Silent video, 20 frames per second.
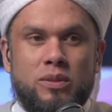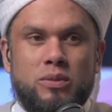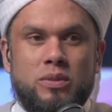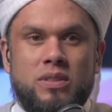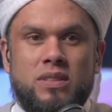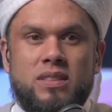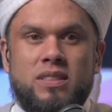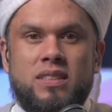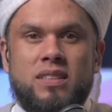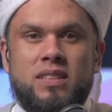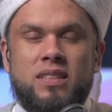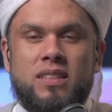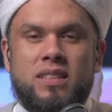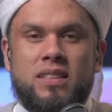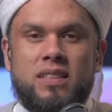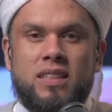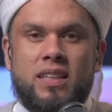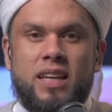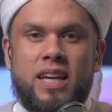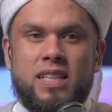don't,
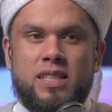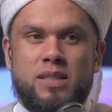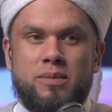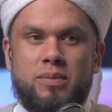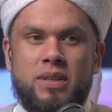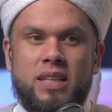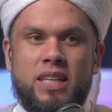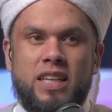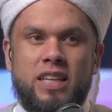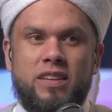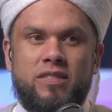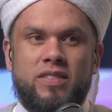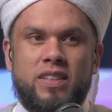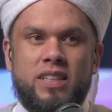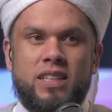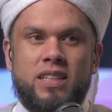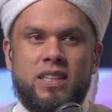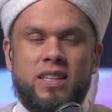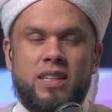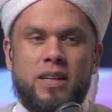as a
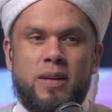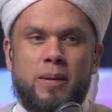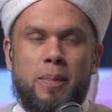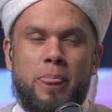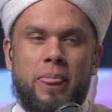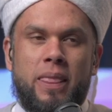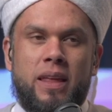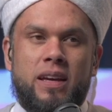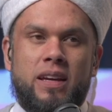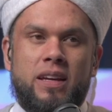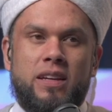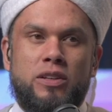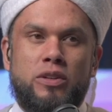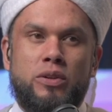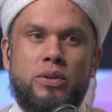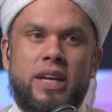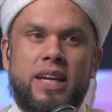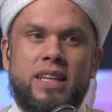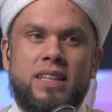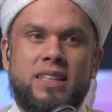believer,
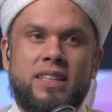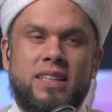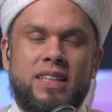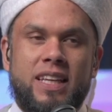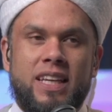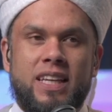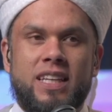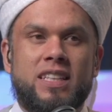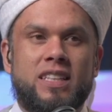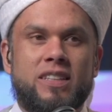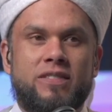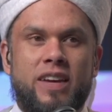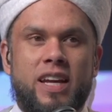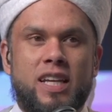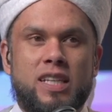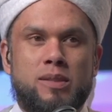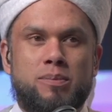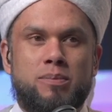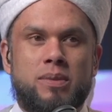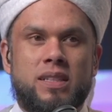look at negative
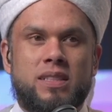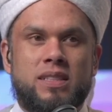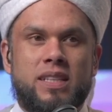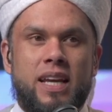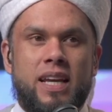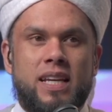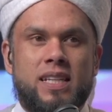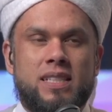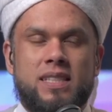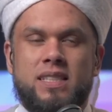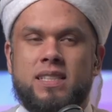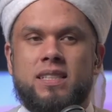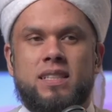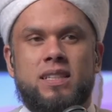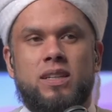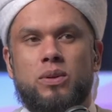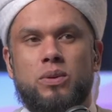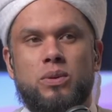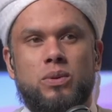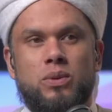aspects as,
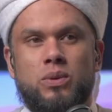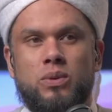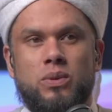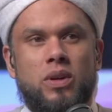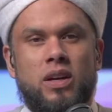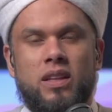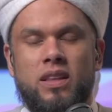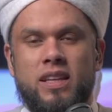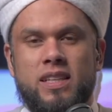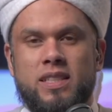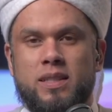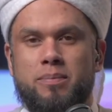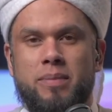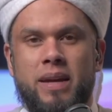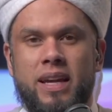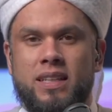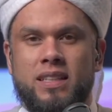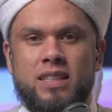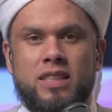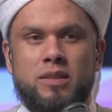oh, Allah has
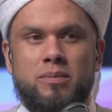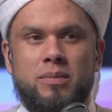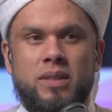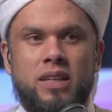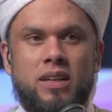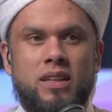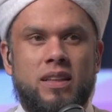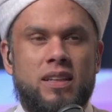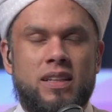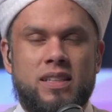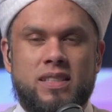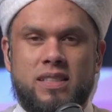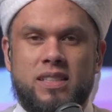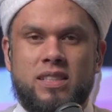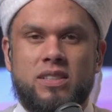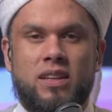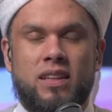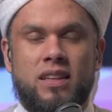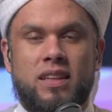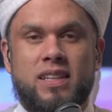abandoned me, Allah is
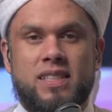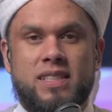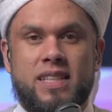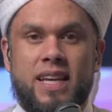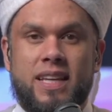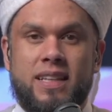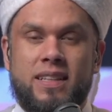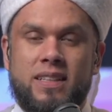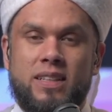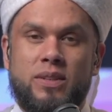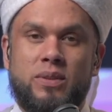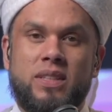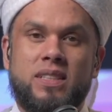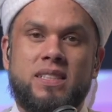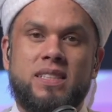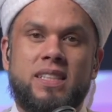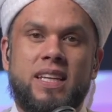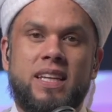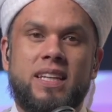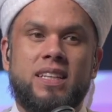this, Allah is that. No,
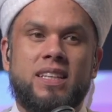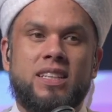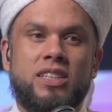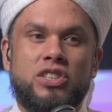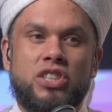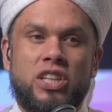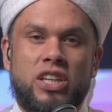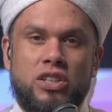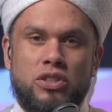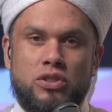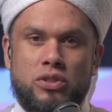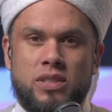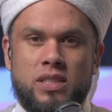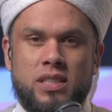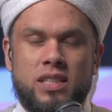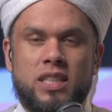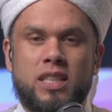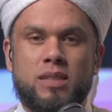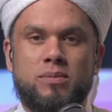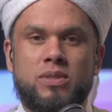instead, change your
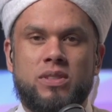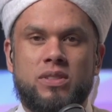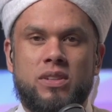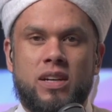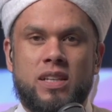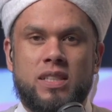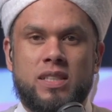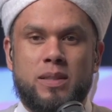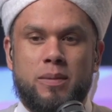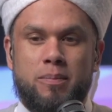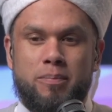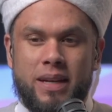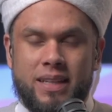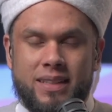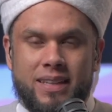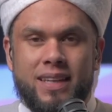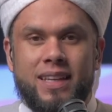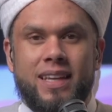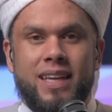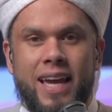circumstance by
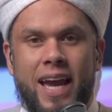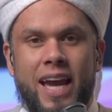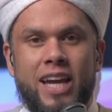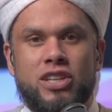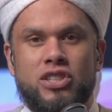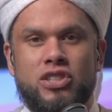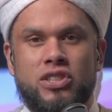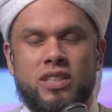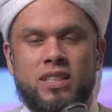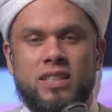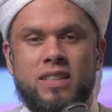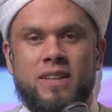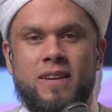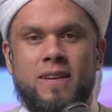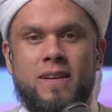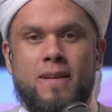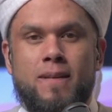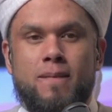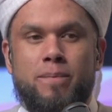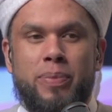taking action
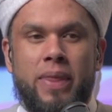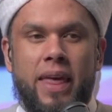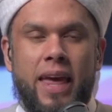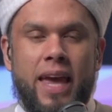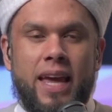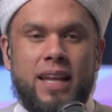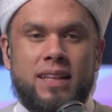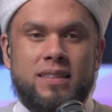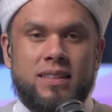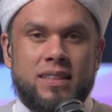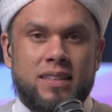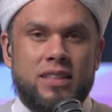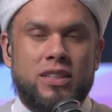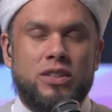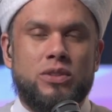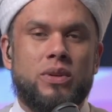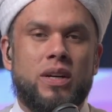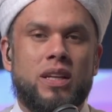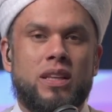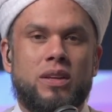and
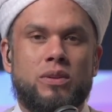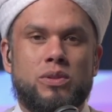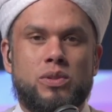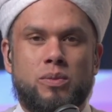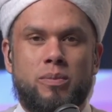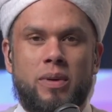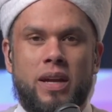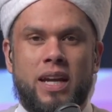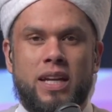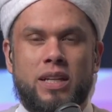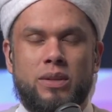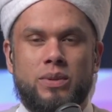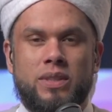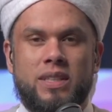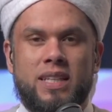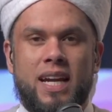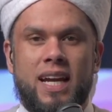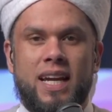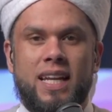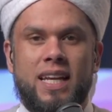turning to Allah subhanahu wa
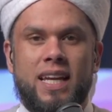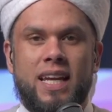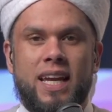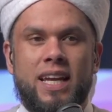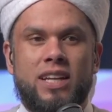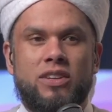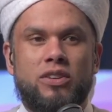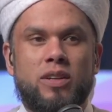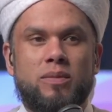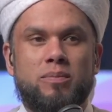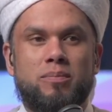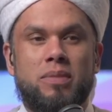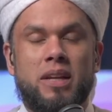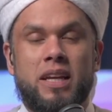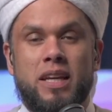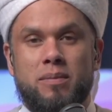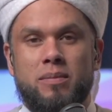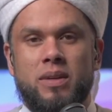ta'ala and not